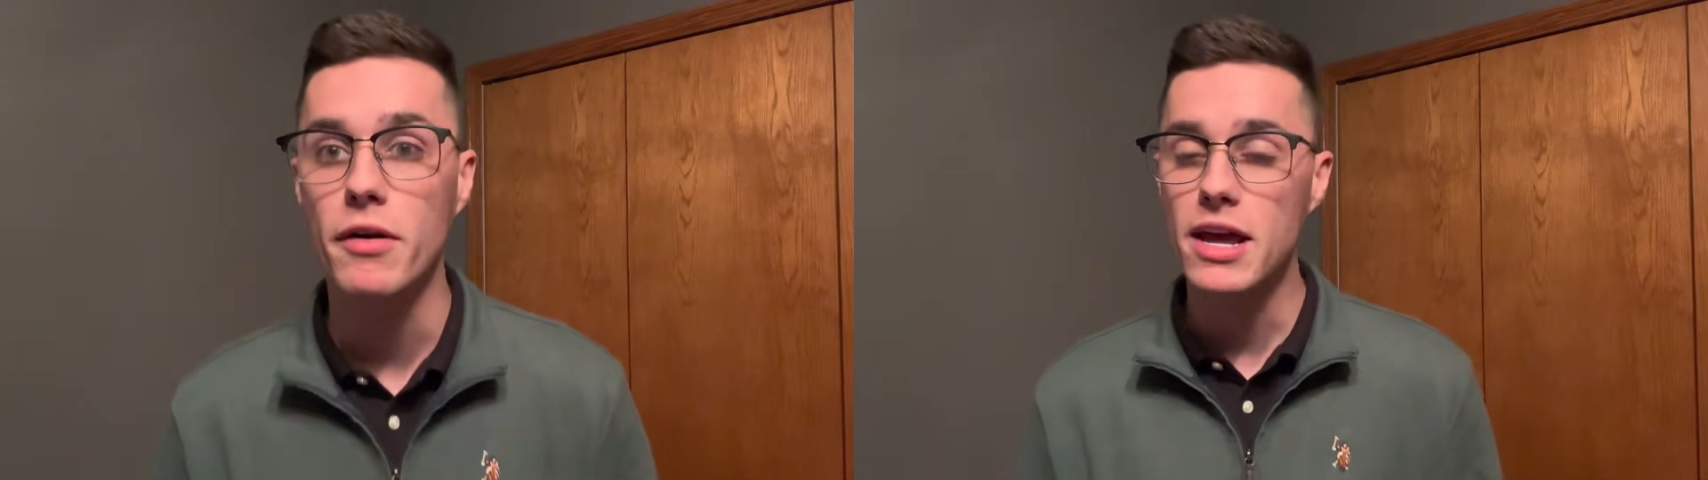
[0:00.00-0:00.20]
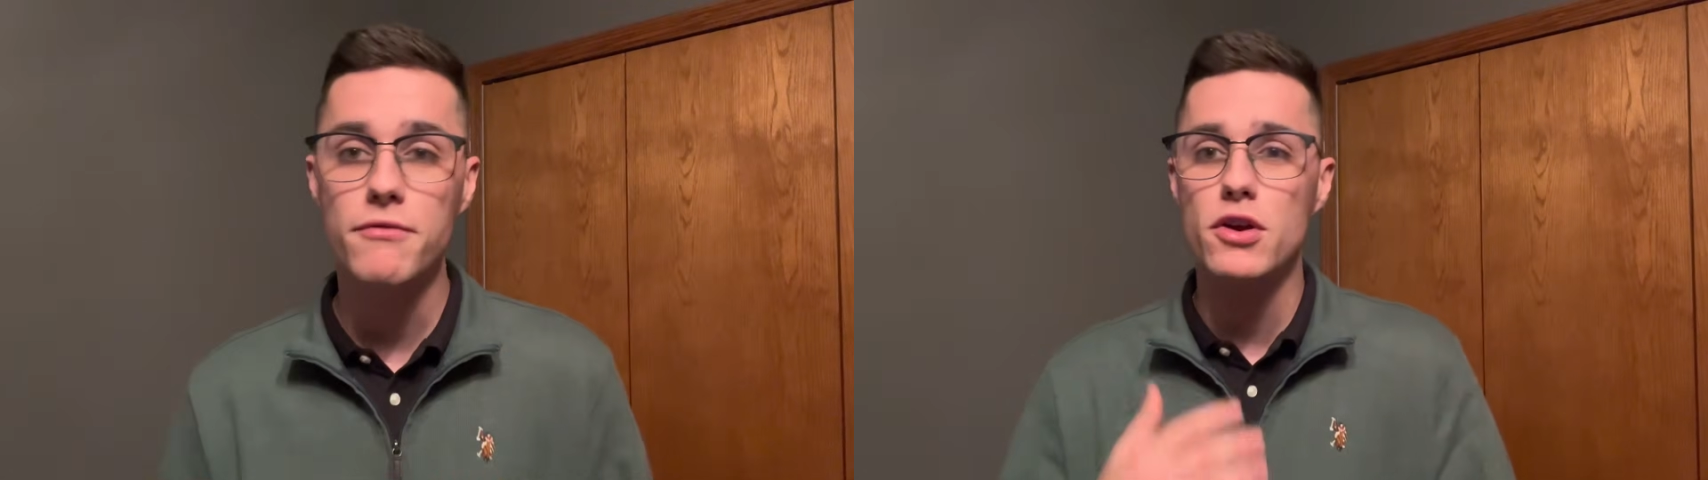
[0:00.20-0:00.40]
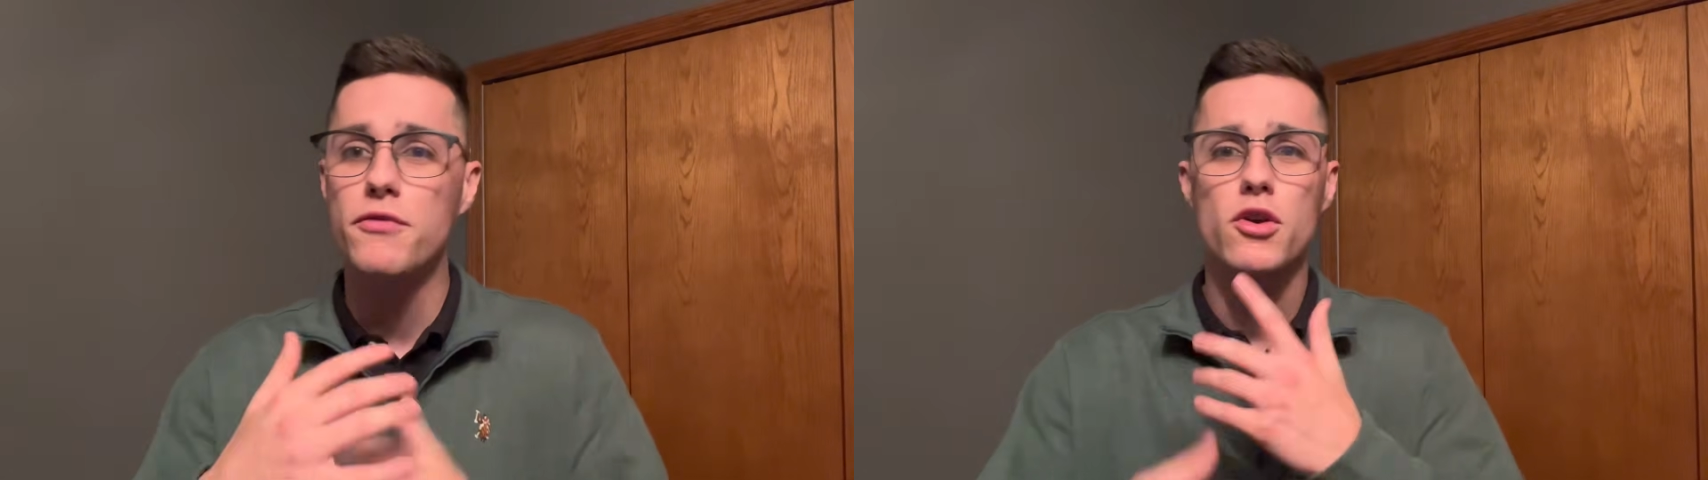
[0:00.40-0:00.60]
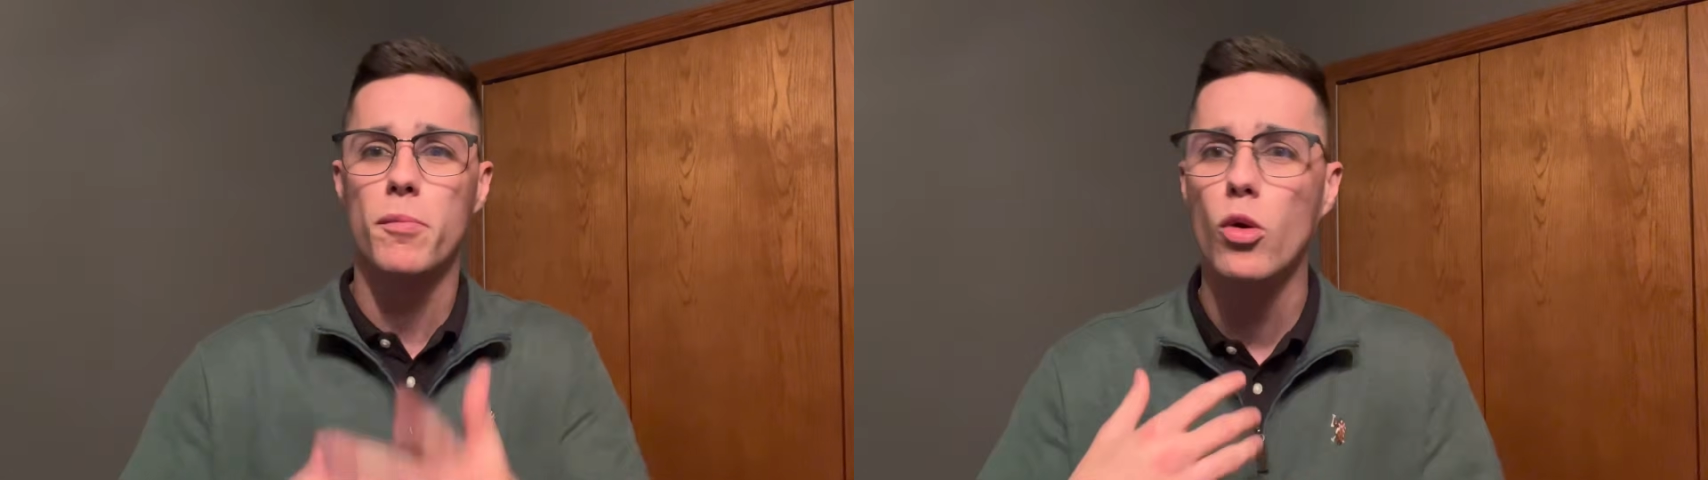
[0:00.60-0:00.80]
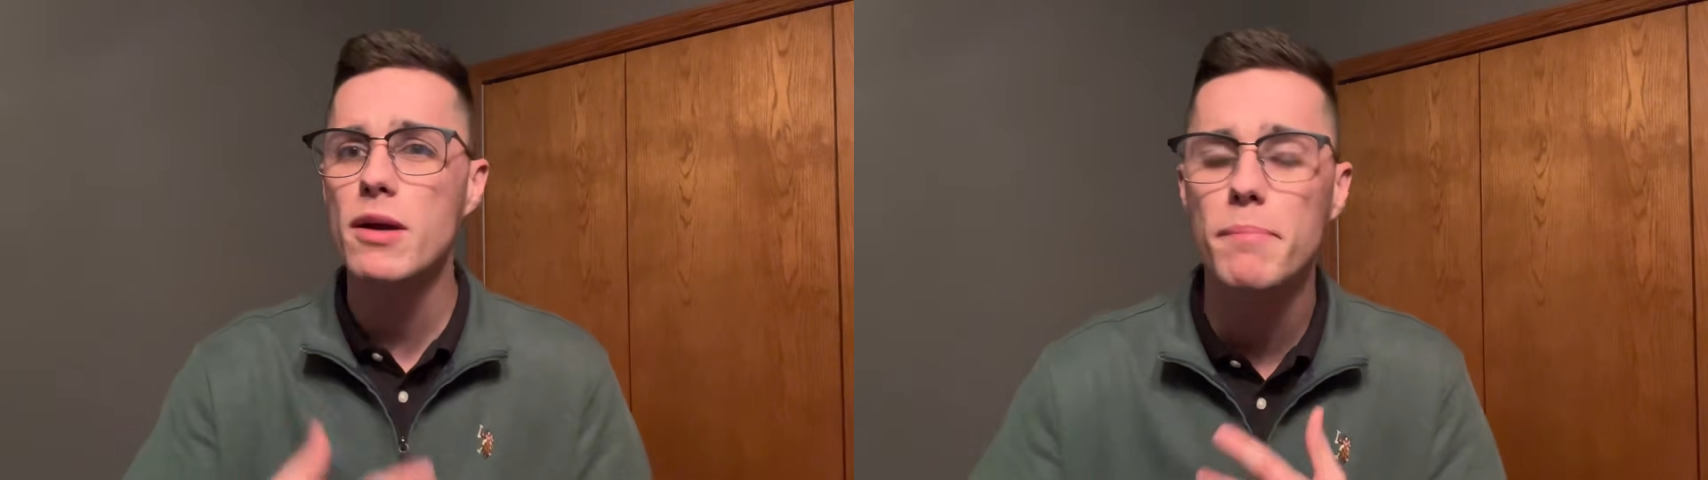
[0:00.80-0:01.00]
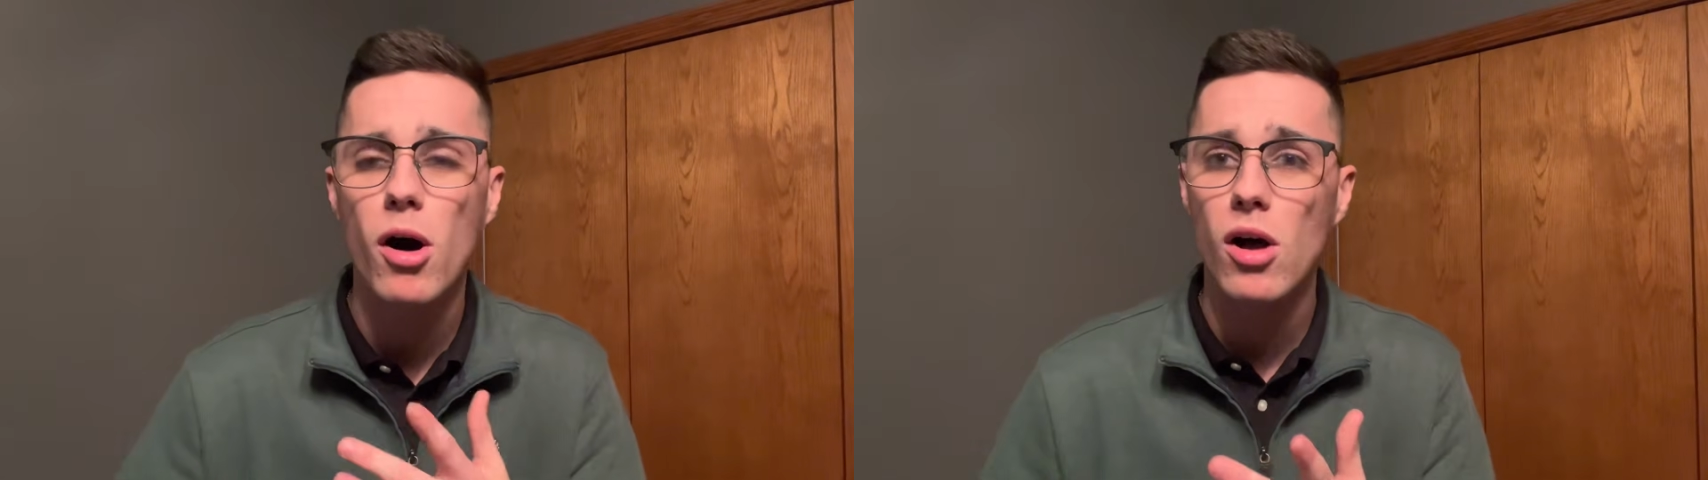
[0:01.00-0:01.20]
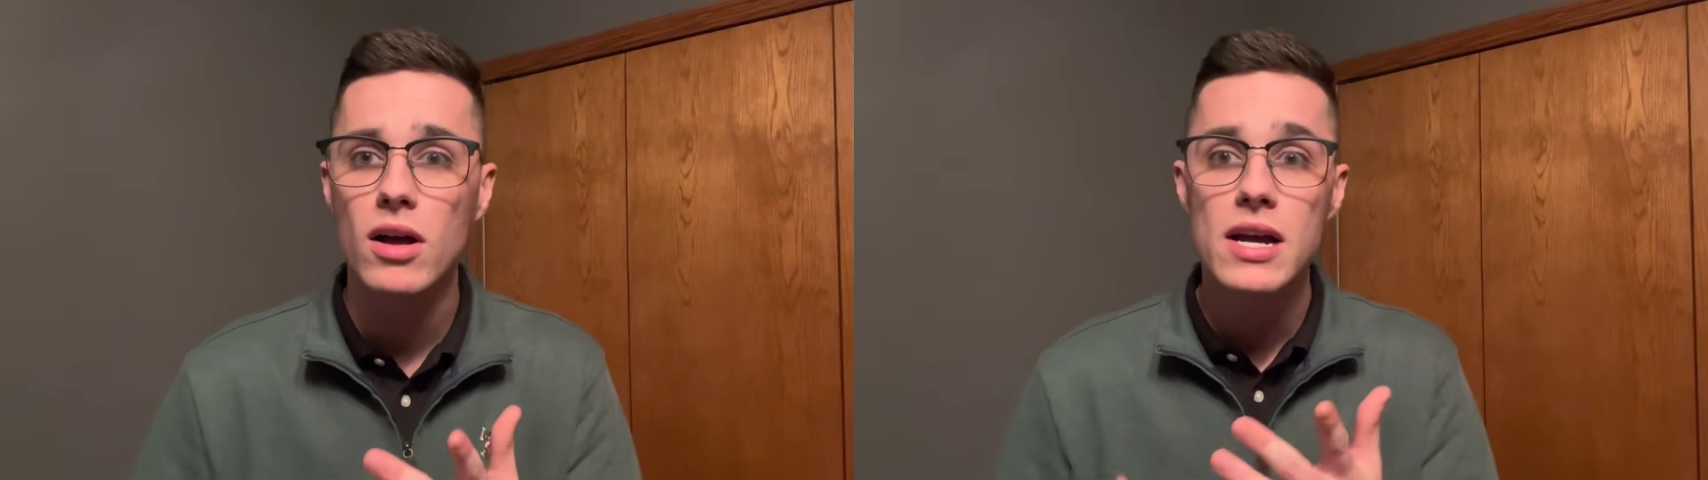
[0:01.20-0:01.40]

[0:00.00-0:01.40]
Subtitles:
If your bowling ball,